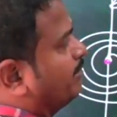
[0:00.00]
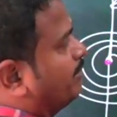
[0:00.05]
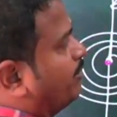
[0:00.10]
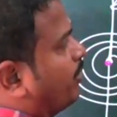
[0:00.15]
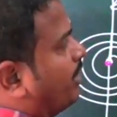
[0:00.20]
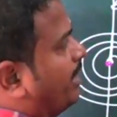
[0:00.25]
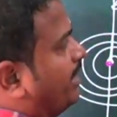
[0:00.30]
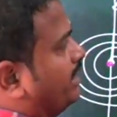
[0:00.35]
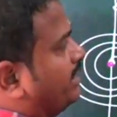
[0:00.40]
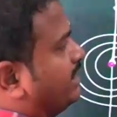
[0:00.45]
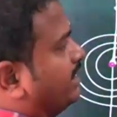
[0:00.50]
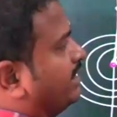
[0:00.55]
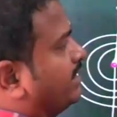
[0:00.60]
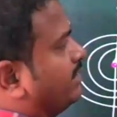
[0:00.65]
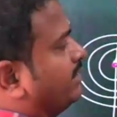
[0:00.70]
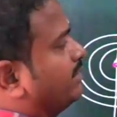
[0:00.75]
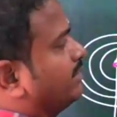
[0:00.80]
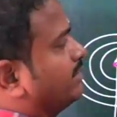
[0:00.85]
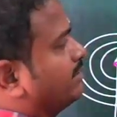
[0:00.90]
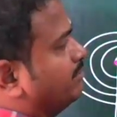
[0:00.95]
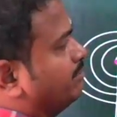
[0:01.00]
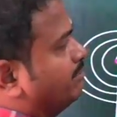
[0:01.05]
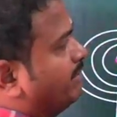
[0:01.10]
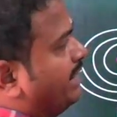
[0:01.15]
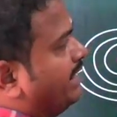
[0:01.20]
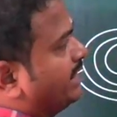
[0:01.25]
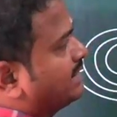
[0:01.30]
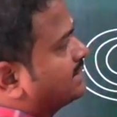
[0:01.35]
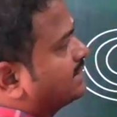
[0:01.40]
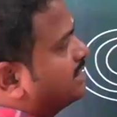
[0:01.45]
pointer
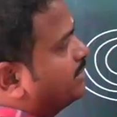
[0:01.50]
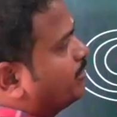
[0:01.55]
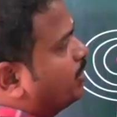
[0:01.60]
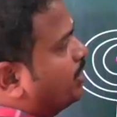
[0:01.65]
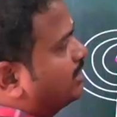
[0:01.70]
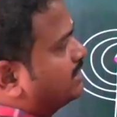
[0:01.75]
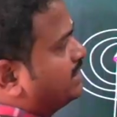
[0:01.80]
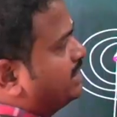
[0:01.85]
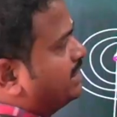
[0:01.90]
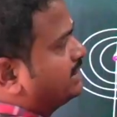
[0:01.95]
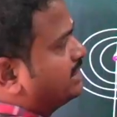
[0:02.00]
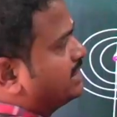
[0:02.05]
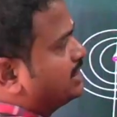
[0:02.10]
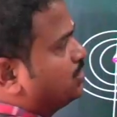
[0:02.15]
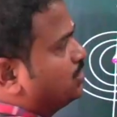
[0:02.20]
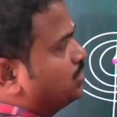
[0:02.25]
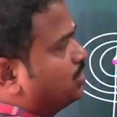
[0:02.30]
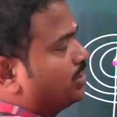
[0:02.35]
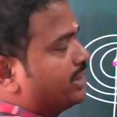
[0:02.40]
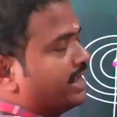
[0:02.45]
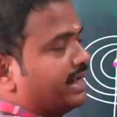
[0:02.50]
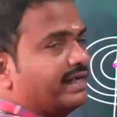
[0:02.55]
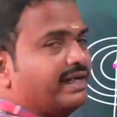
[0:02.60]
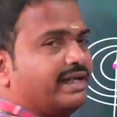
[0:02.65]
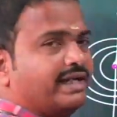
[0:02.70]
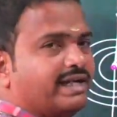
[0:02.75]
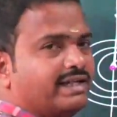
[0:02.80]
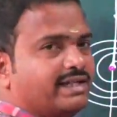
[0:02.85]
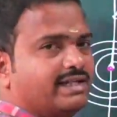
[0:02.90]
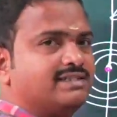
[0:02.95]
makes some oscillations due to
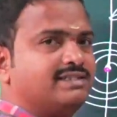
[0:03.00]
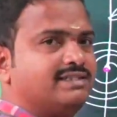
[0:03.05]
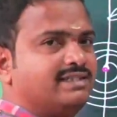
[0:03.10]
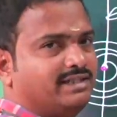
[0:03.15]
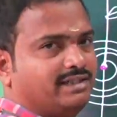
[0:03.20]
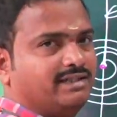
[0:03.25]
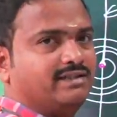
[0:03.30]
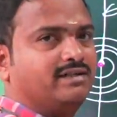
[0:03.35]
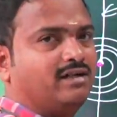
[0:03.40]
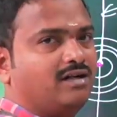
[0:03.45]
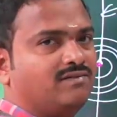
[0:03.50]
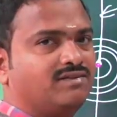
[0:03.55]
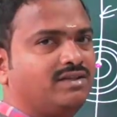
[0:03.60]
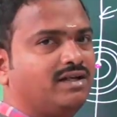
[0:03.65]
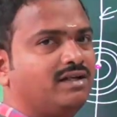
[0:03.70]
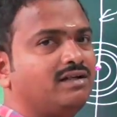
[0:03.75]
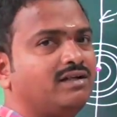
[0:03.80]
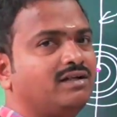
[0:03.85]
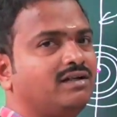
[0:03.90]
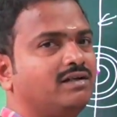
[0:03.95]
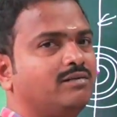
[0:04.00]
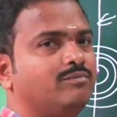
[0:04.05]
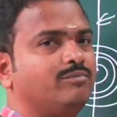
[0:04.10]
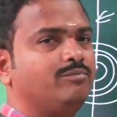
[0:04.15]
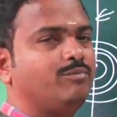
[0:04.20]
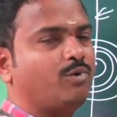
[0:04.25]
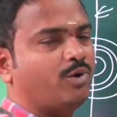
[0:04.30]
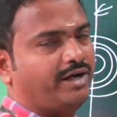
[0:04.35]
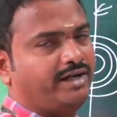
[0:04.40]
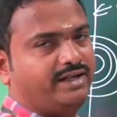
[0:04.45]
kinetic energy of the
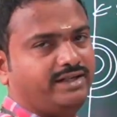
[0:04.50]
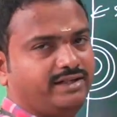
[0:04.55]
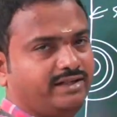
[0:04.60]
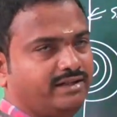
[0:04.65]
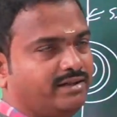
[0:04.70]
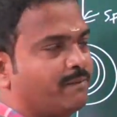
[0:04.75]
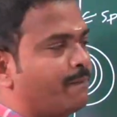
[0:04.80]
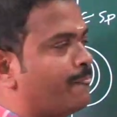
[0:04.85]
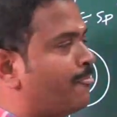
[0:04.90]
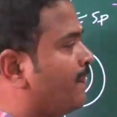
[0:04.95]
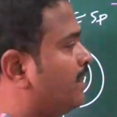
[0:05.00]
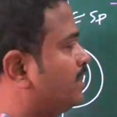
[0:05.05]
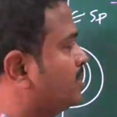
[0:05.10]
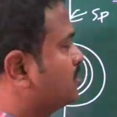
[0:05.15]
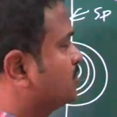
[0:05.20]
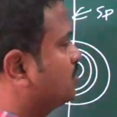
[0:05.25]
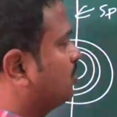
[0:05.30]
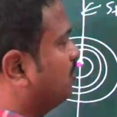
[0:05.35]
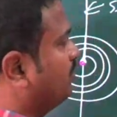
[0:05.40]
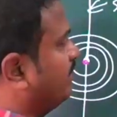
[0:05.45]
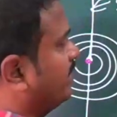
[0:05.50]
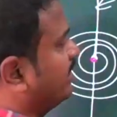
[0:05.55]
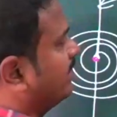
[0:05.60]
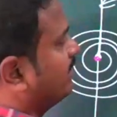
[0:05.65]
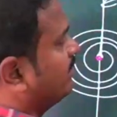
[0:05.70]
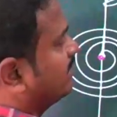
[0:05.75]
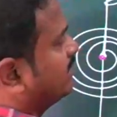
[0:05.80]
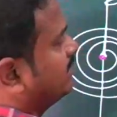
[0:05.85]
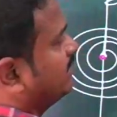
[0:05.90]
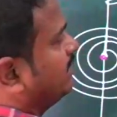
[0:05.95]
pointer. So
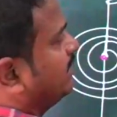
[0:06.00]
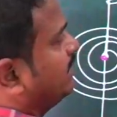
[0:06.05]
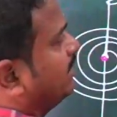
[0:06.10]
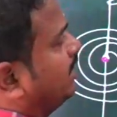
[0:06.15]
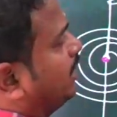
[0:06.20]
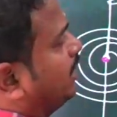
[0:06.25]
whenever the